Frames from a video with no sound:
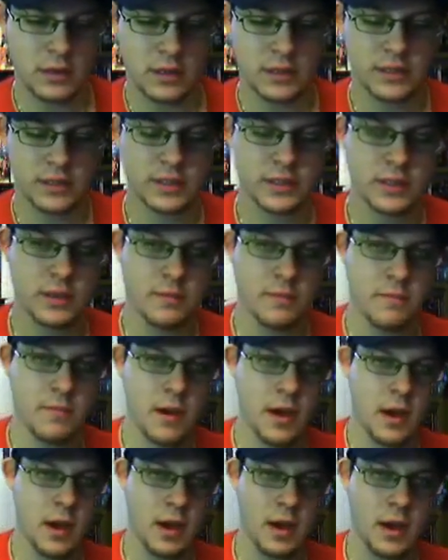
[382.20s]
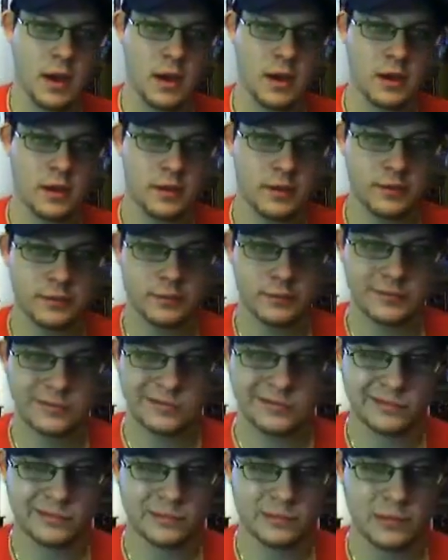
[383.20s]
Need some of
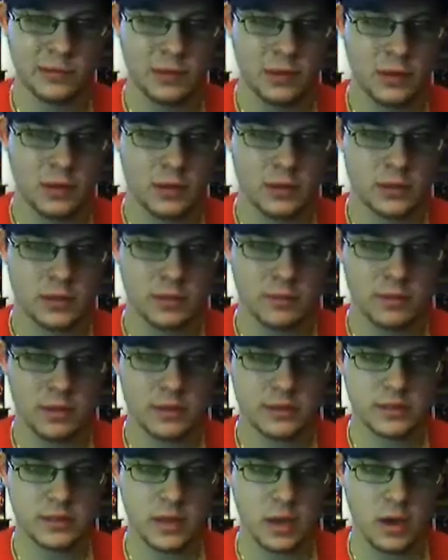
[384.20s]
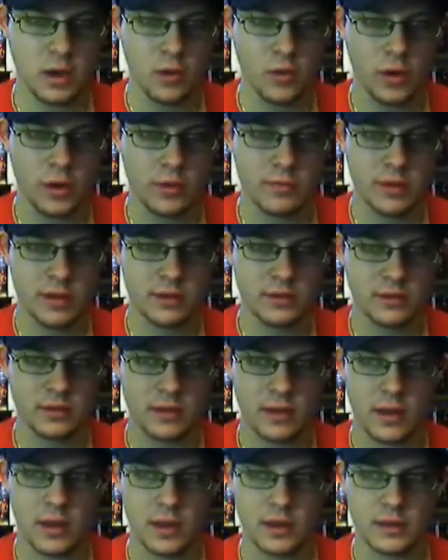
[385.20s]
this
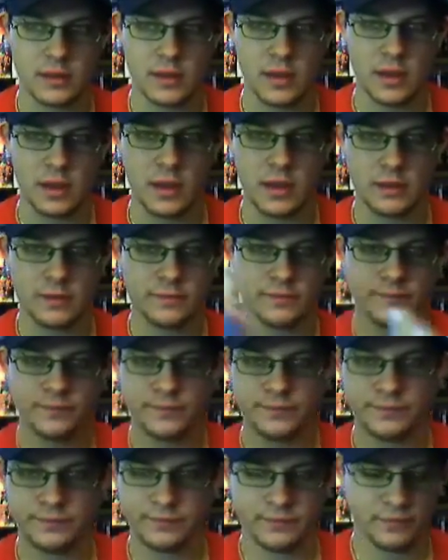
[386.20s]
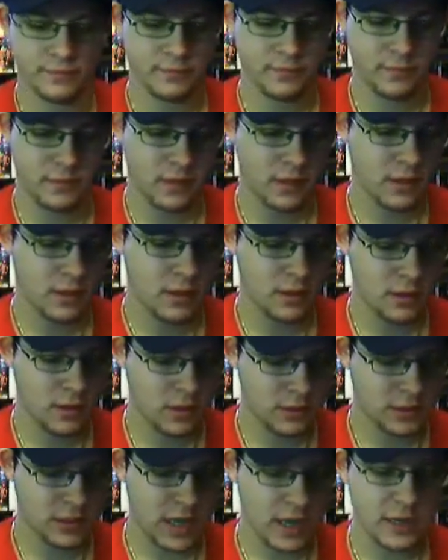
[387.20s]
ointment, the
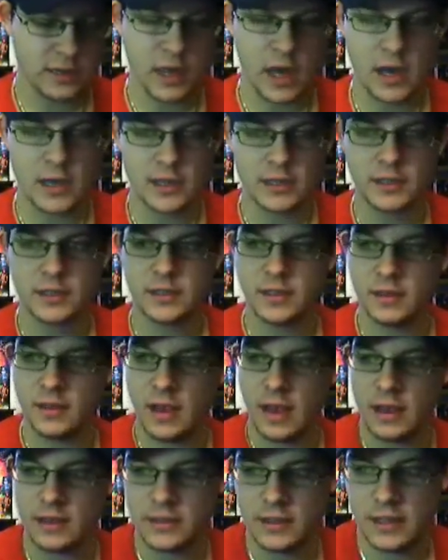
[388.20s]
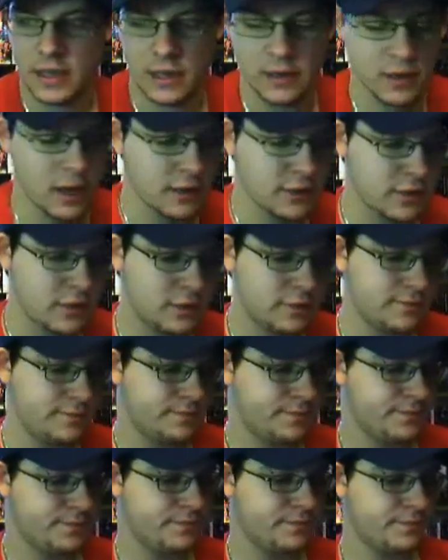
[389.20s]
hand sanitizer.
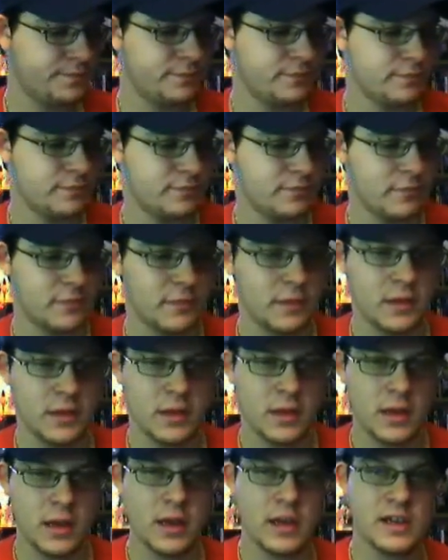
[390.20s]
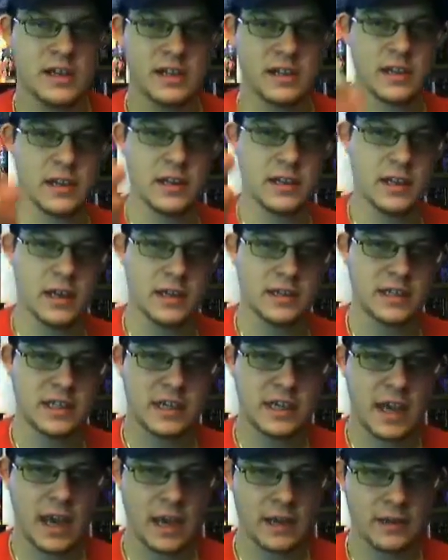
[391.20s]
You need a
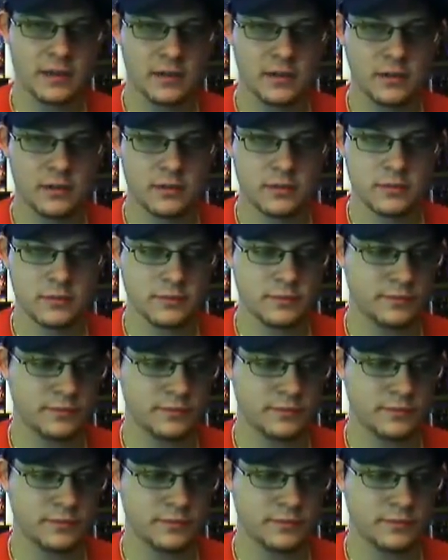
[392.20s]
tea candle,